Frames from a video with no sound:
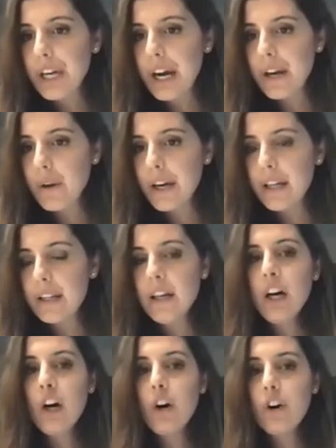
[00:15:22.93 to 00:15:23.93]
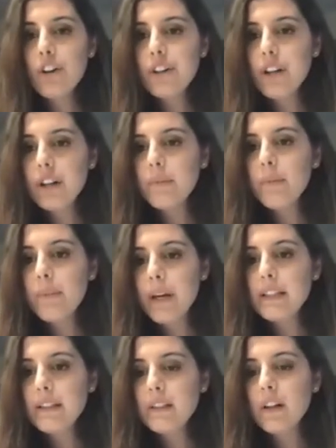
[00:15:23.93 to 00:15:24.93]
IOL or not
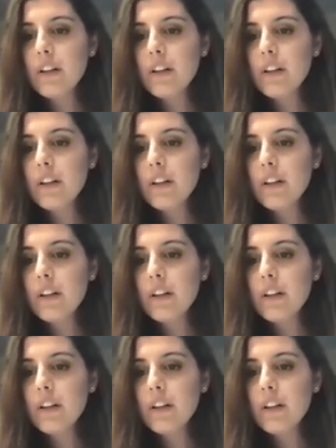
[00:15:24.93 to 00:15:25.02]
based